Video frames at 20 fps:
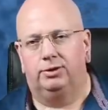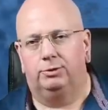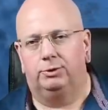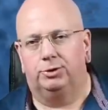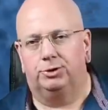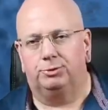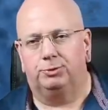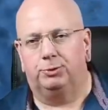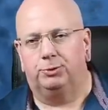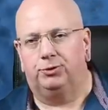
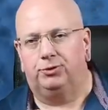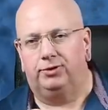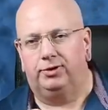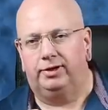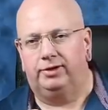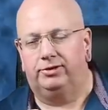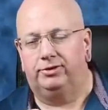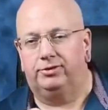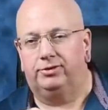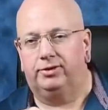which were
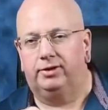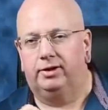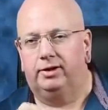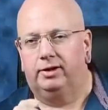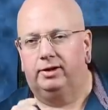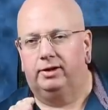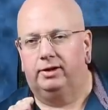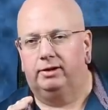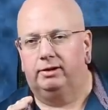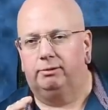seized
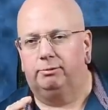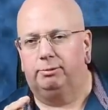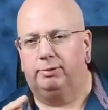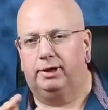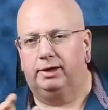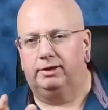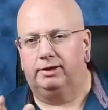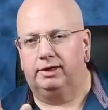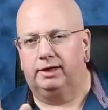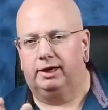
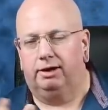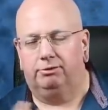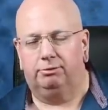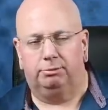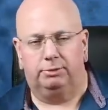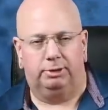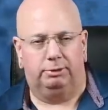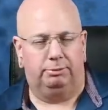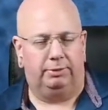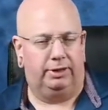by the
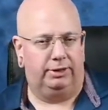government.